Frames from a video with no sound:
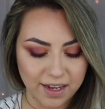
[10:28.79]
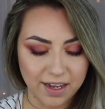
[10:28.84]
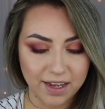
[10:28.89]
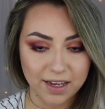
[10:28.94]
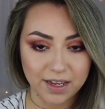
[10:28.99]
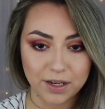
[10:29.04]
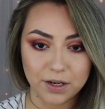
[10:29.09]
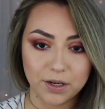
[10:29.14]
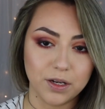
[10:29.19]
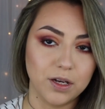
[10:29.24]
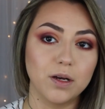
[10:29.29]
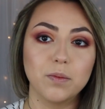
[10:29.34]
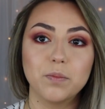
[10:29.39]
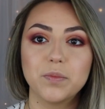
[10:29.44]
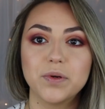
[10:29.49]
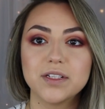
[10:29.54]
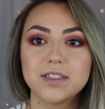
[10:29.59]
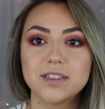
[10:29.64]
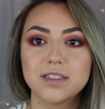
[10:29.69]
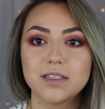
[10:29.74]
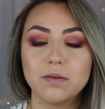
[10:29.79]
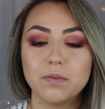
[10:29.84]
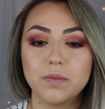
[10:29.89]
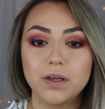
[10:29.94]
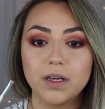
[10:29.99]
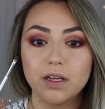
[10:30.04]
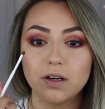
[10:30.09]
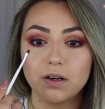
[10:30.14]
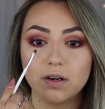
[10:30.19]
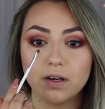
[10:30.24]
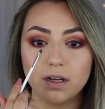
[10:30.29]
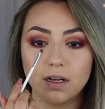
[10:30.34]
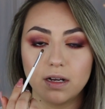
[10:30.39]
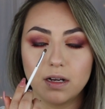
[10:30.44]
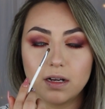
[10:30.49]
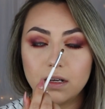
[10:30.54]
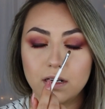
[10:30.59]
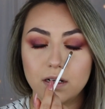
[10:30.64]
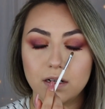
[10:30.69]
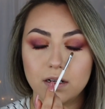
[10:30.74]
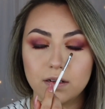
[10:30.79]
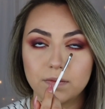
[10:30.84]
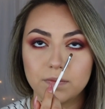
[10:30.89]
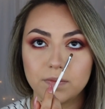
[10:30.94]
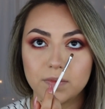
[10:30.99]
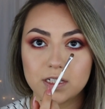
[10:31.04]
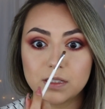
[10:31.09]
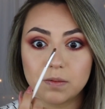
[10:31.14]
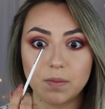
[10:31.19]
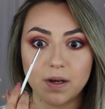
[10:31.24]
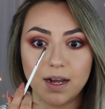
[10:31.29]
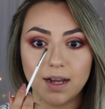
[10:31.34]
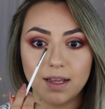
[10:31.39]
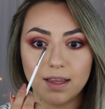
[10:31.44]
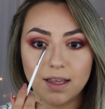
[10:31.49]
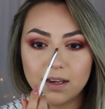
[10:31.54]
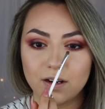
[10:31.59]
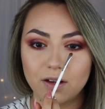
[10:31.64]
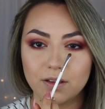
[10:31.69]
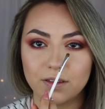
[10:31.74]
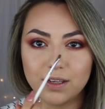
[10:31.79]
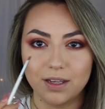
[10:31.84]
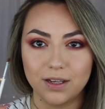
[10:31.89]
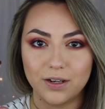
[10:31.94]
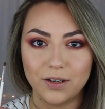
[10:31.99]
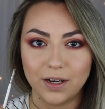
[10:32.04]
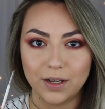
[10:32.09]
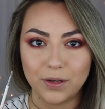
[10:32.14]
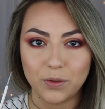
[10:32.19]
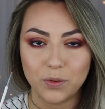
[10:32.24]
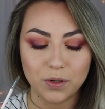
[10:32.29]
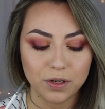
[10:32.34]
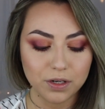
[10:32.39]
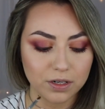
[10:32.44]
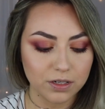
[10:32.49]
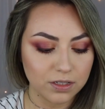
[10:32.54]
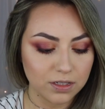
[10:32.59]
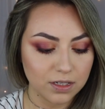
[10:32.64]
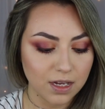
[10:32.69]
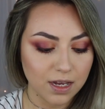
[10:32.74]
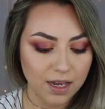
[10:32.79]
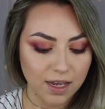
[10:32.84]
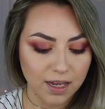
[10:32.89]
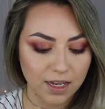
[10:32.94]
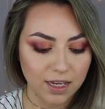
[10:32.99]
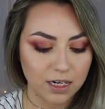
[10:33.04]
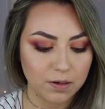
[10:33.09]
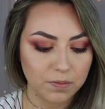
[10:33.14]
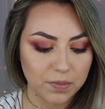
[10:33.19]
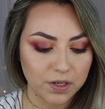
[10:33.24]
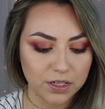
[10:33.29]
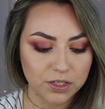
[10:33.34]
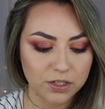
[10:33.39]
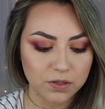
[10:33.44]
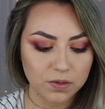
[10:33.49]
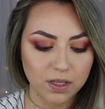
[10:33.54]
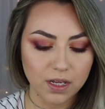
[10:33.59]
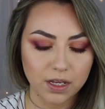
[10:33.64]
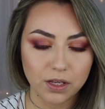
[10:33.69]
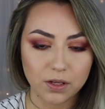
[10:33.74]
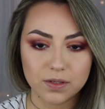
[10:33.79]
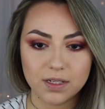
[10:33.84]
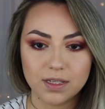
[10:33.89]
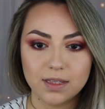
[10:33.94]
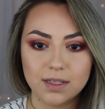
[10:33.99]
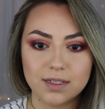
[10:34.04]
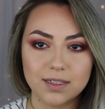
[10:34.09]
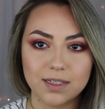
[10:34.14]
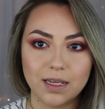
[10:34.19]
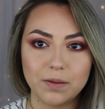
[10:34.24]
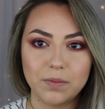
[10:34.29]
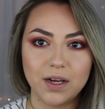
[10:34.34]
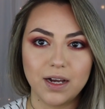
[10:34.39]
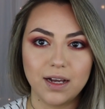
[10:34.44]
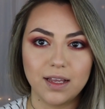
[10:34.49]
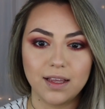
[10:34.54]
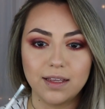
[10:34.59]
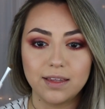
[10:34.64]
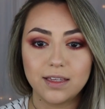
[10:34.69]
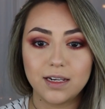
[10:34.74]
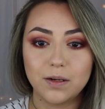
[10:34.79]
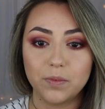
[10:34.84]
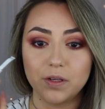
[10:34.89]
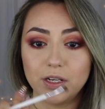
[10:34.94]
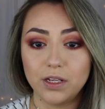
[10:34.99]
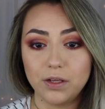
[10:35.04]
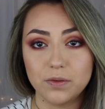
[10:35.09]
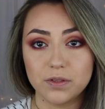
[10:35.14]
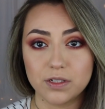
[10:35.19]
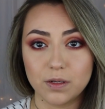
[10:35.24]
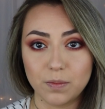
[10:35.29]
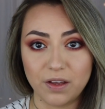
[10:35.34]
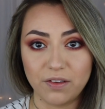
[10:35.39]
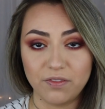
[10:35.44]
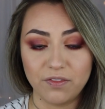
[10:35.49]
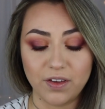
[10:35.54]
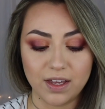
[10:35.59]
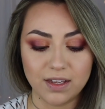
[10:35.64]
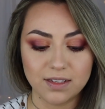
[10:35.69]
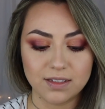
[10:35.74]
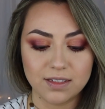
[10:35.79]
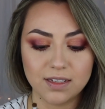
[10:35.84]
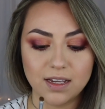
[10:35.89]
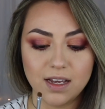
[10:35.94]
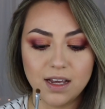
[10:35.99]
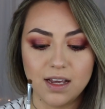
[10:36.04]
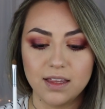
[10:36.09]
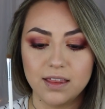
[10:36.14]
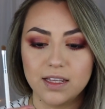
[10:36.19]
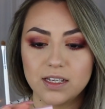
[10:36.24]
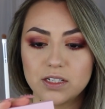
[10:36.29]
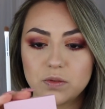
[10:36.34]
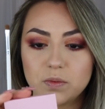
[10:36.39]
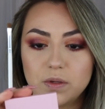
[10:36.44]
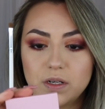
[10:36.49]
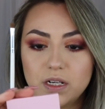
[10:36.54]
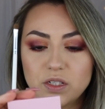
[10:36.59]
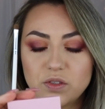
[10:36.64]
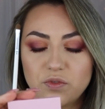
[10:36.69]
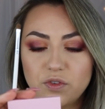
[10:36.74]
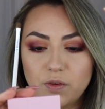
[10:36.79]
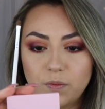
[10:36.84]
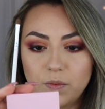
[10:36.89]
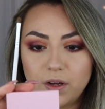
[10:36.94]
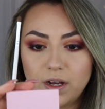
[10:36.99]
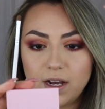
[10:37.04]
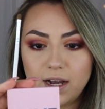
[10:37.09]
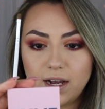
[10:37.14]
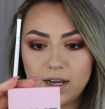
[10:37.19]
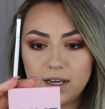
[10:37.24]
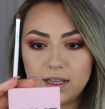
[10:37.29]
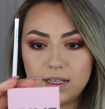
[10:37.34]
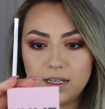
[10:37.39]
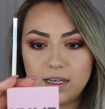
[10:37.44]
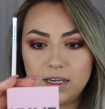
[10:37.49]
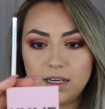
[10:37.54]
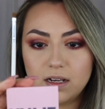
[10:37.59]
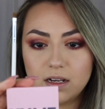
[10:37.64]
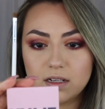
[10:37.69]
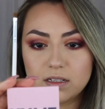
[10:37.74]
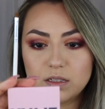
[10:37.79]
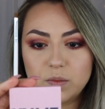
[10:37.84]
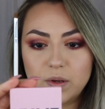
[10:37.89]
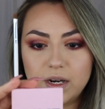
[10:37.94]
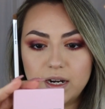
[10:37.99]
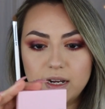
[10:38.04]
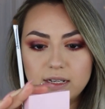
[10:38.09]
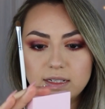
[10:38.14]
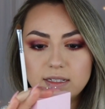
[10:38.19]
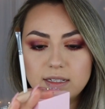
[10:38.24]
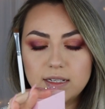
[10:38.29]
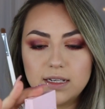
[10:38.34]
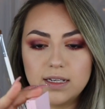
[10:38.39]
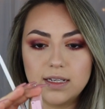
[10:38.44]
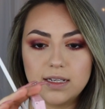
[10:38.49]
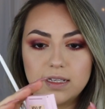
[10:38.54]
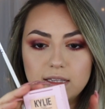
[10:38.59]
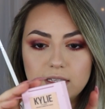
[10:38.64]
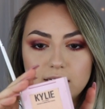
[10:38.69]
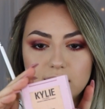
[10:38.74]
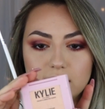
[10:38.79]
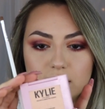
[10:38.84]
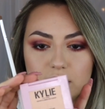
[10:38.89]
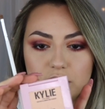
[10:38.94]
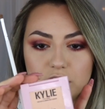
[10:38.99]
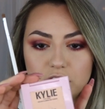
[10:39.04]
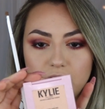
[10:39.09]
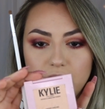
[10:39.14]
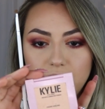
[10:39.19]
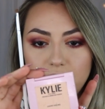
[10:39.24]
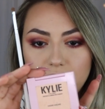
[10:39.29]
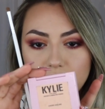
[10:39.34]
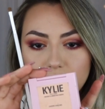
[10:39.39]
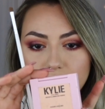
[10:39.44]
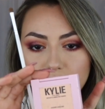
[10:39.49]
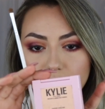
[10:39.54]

and put some highlight on the inner eye corners. And I'm gonna do that using the same highlight that I'm gonna use on my face. This one is from Kylie Cosmetics in the shade,